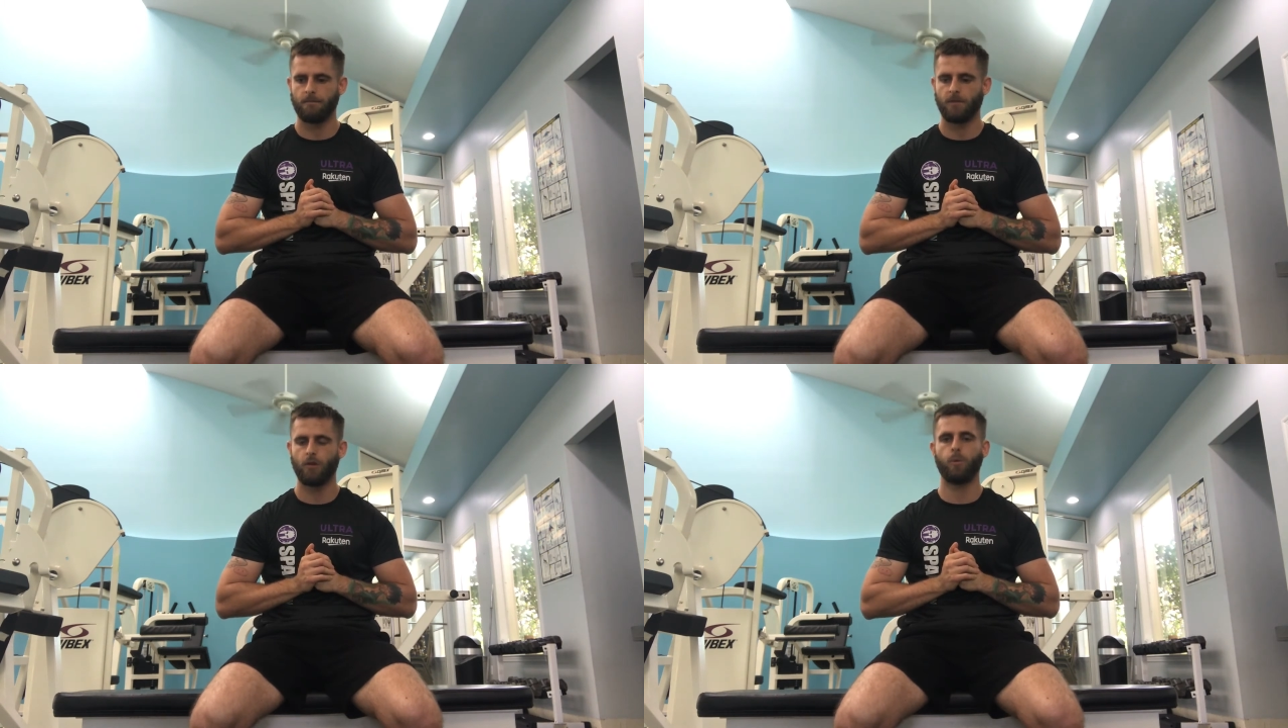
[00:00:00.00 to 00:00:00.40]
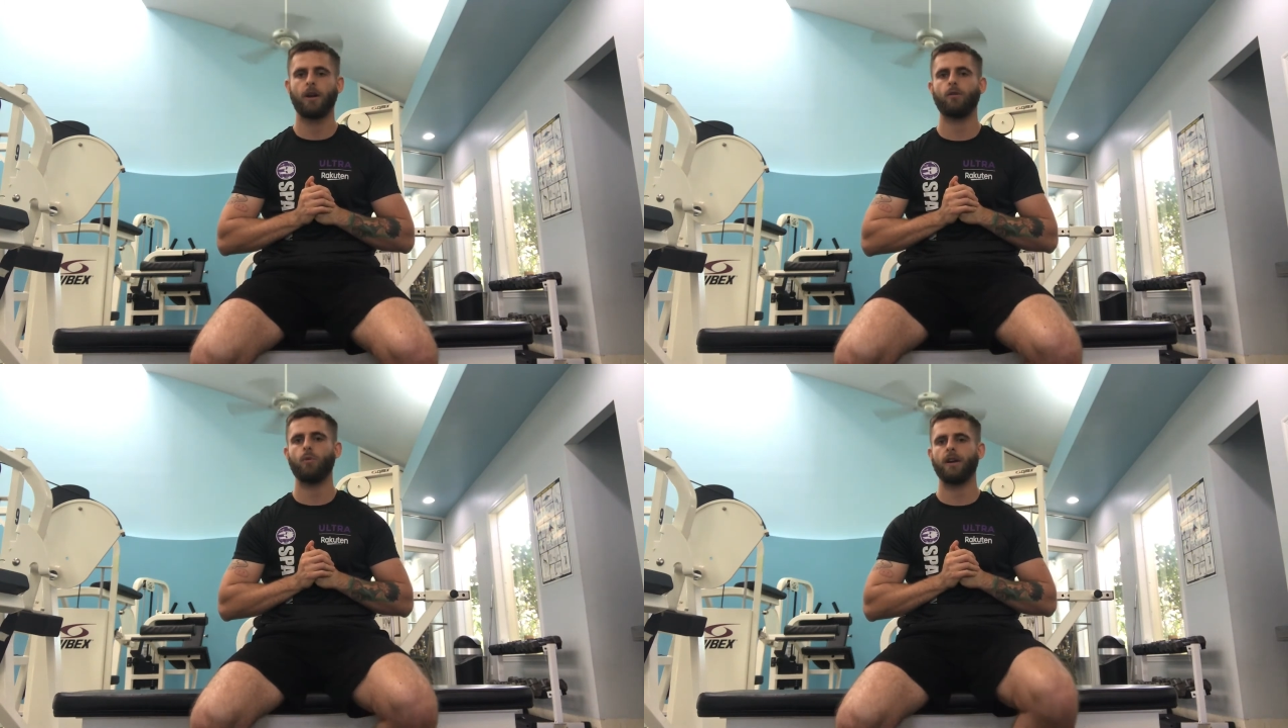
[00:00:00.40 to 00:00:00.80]
You want
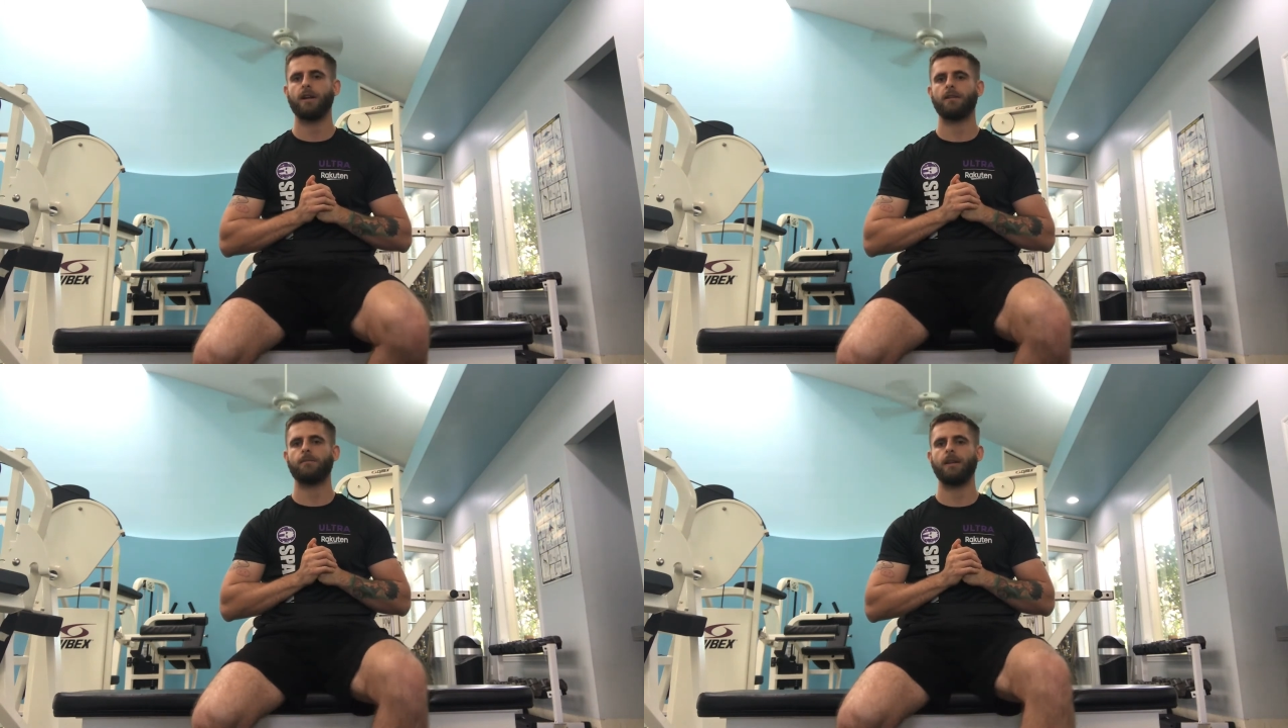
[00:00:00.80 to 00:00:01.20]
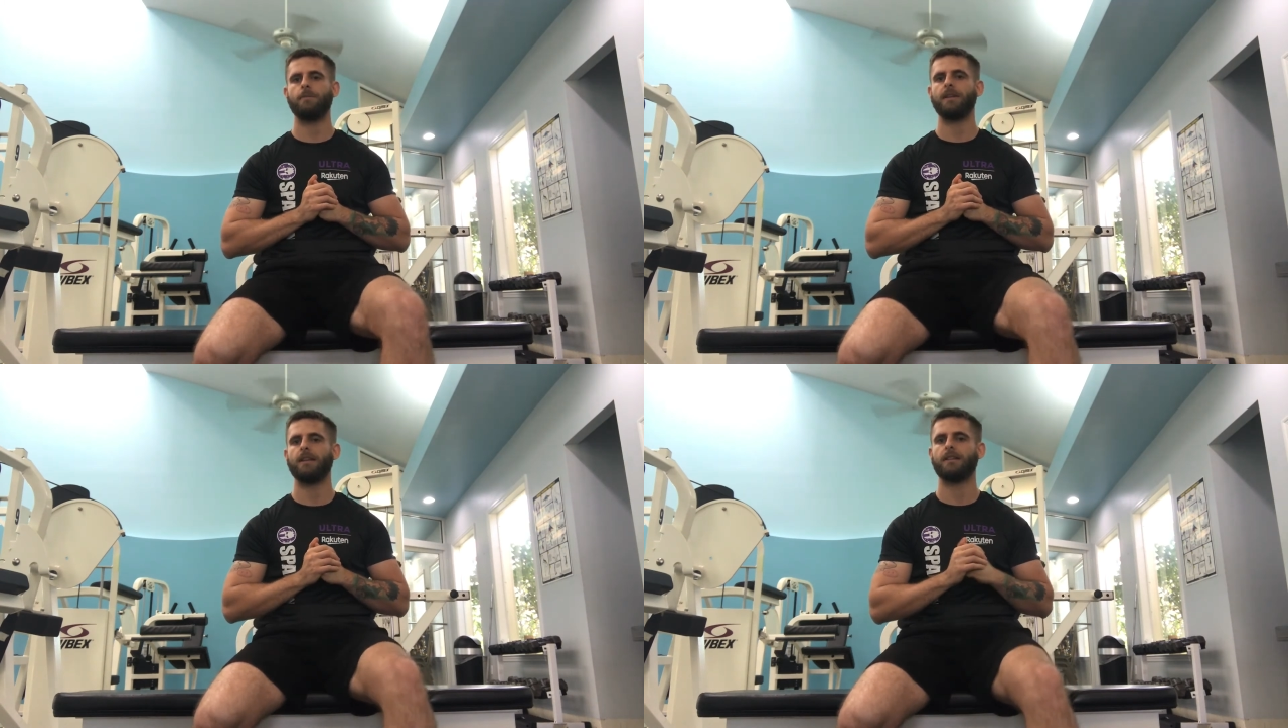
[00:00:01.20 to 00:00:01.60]
to wear
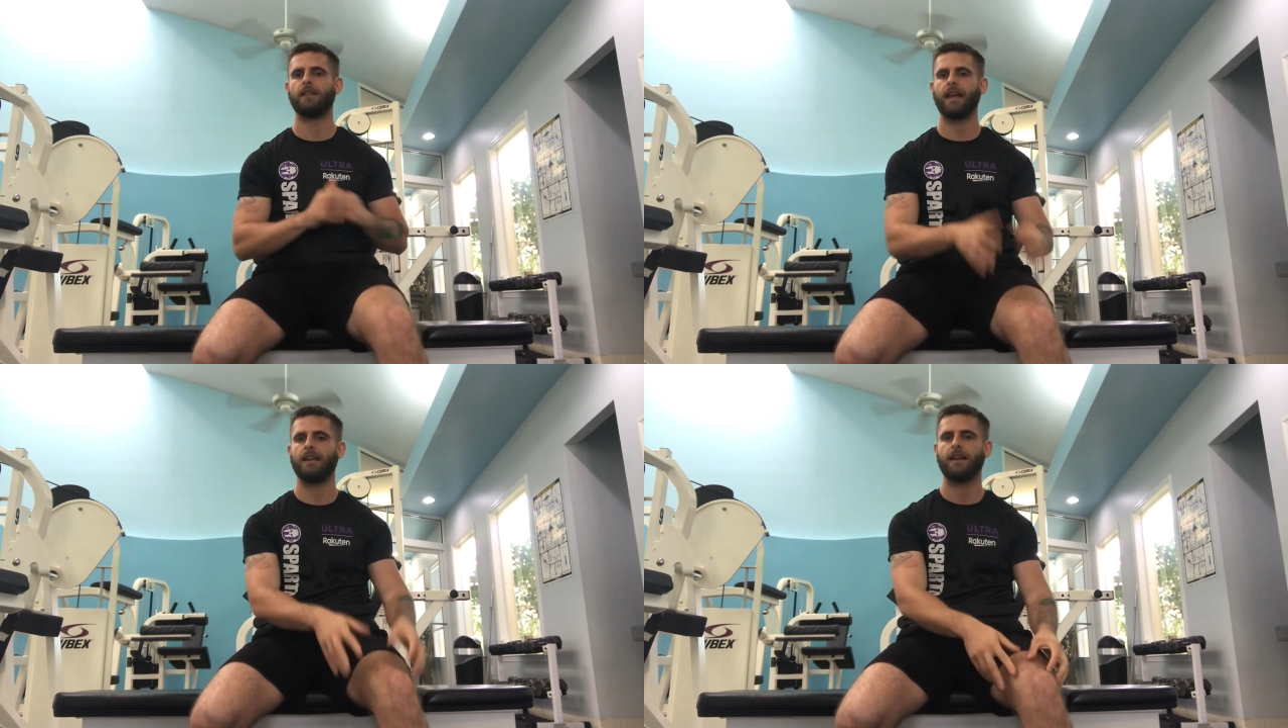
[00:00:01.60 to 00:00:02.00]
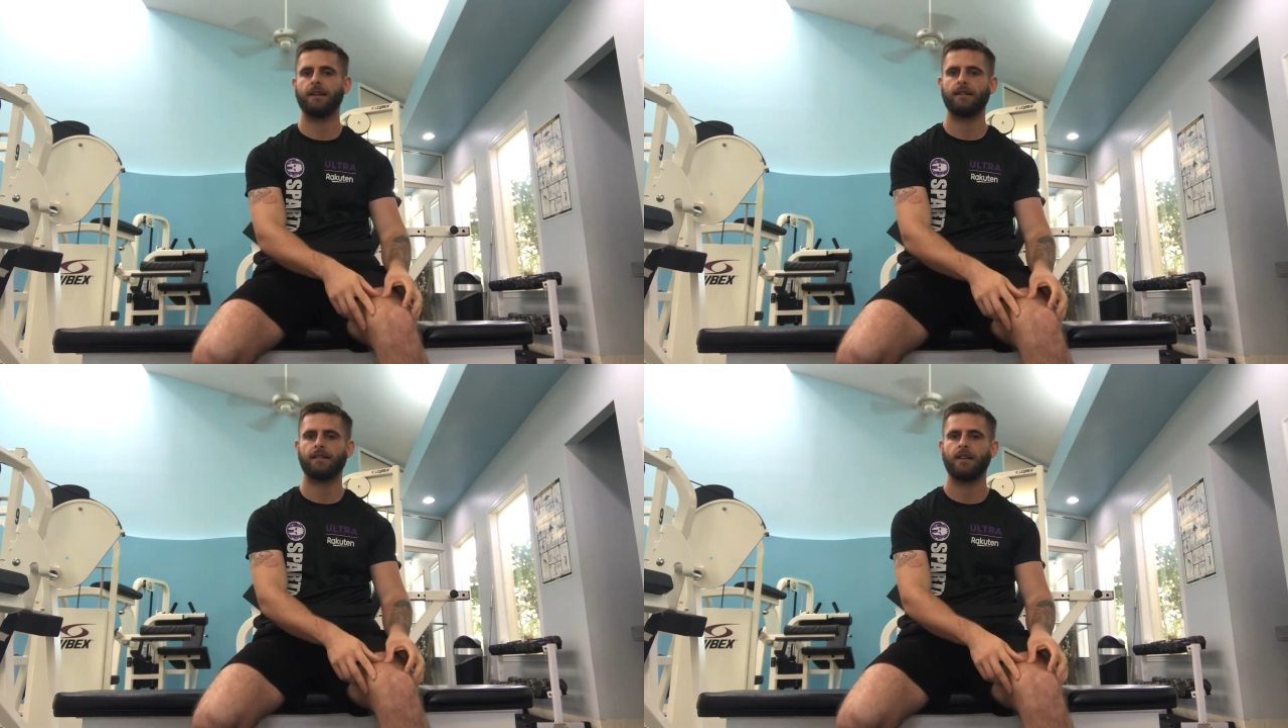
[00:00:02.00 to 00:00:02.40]
maybe
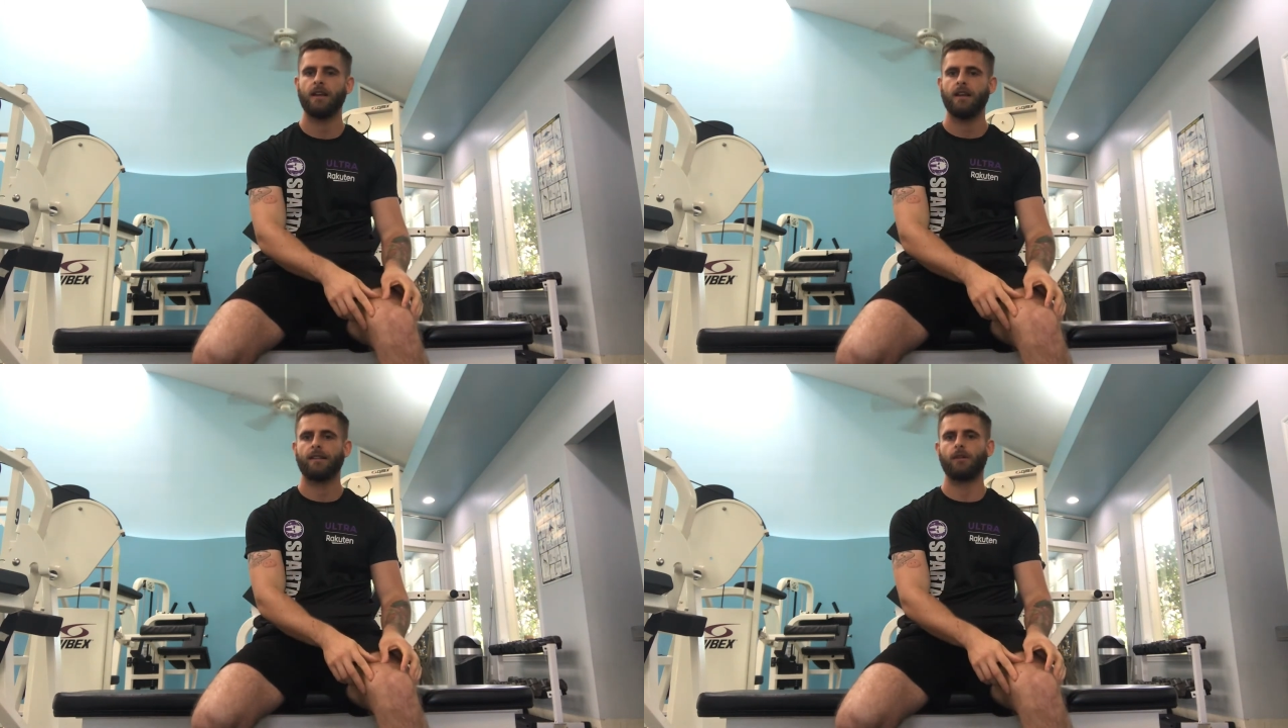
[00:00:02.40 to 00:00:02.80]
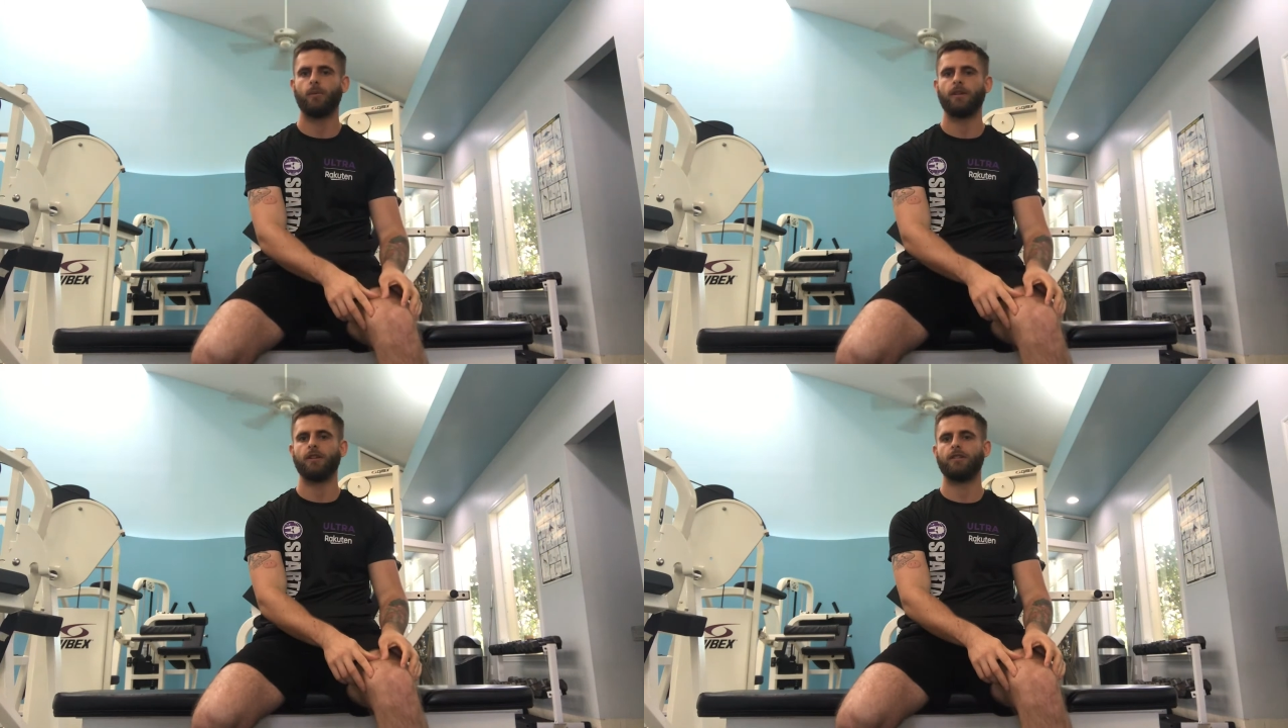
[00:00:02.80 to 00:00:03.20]
leggings, so
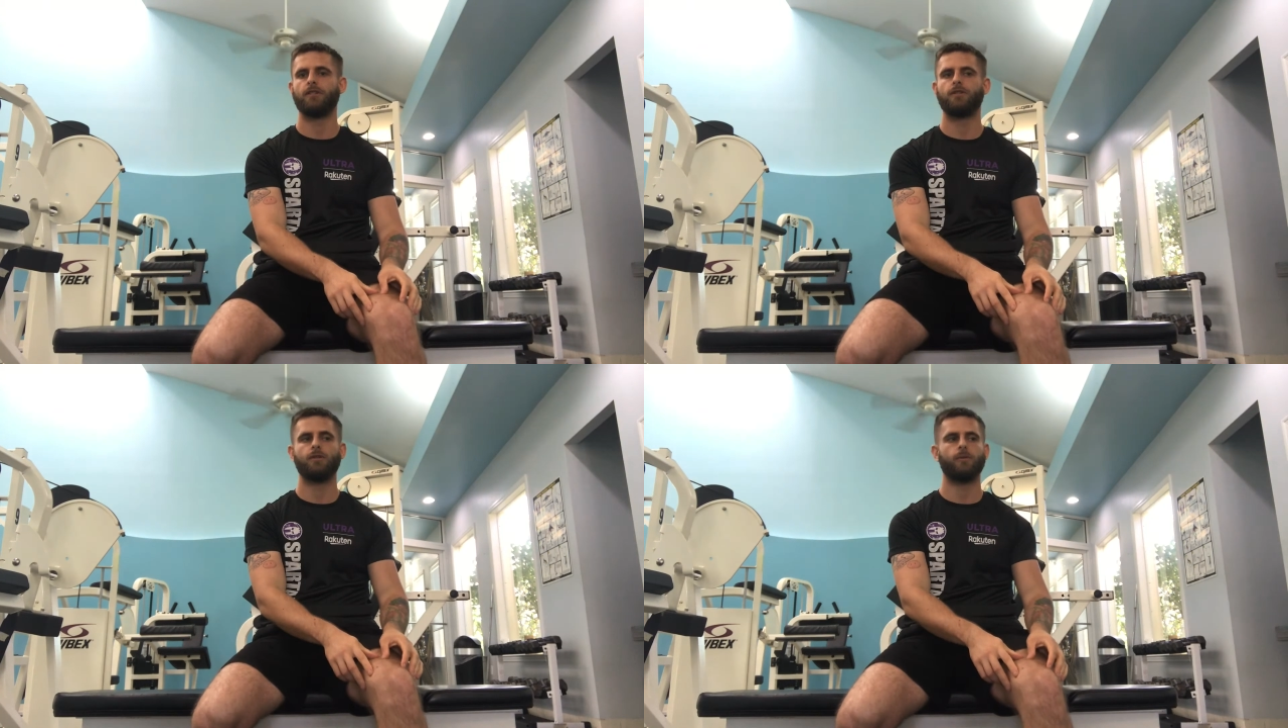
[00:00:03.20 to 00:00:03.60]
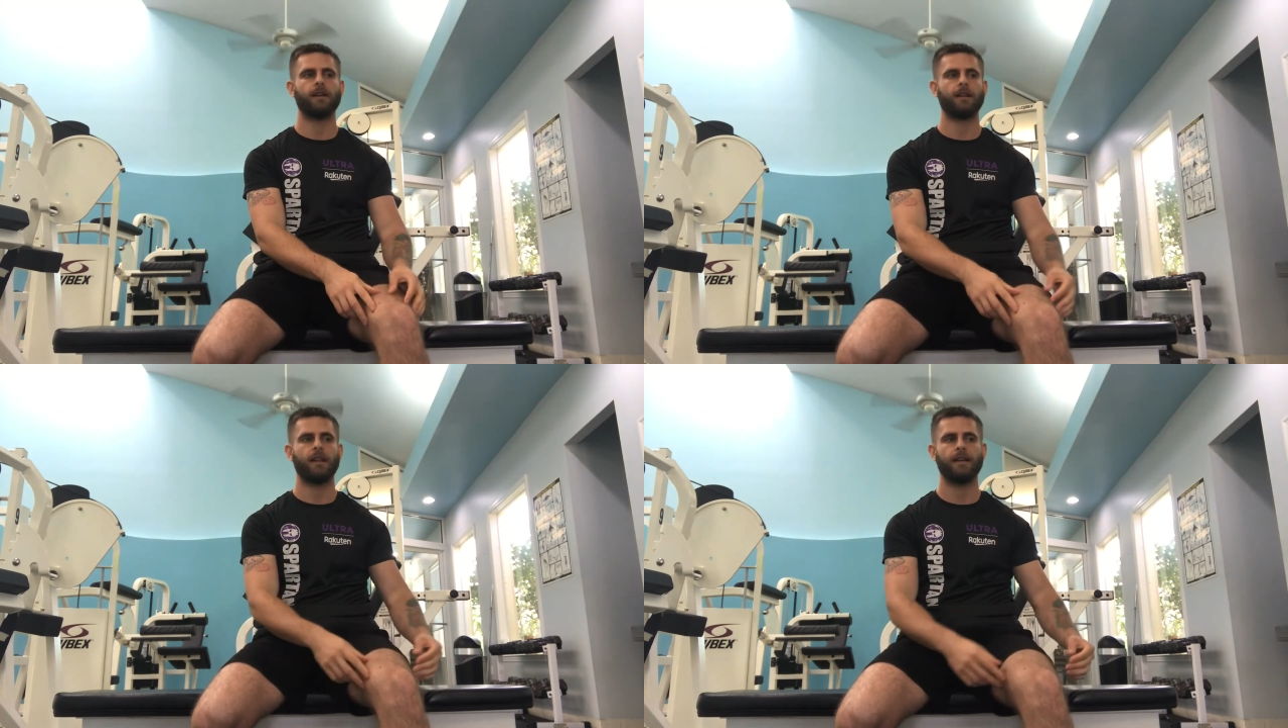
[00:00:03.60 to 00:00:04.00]
when you're
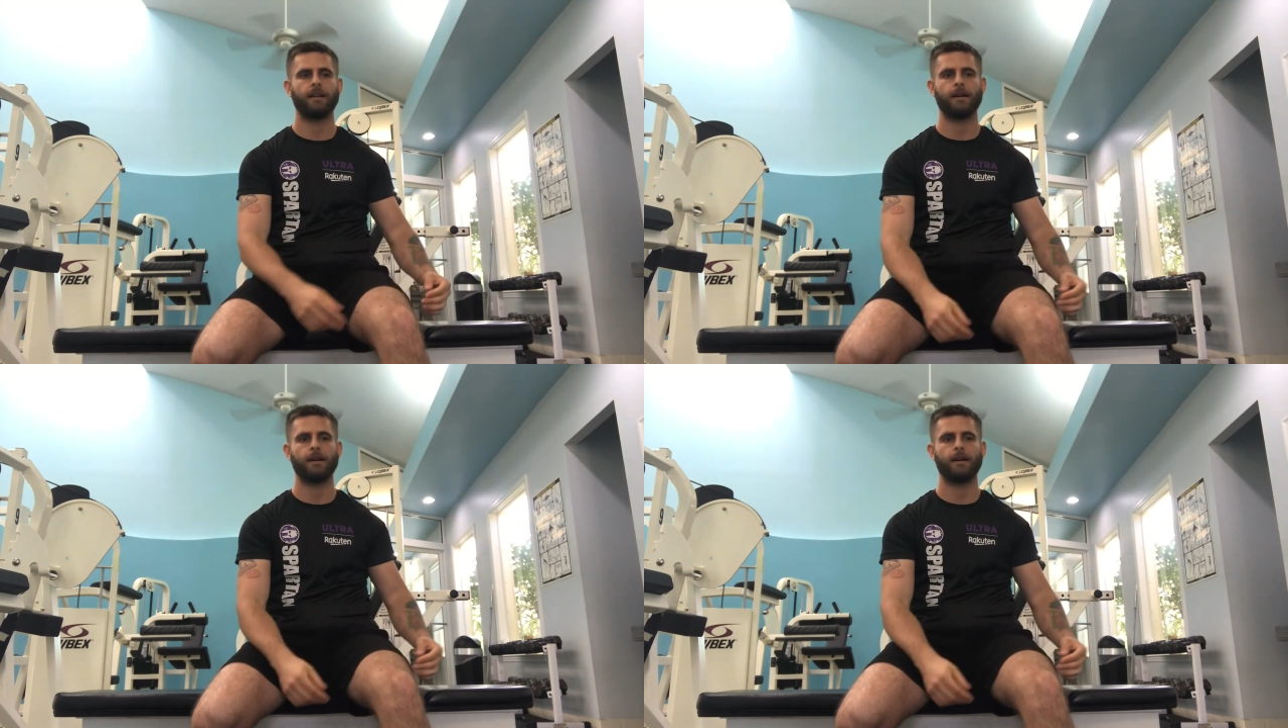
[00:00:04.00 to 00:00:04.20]
doing like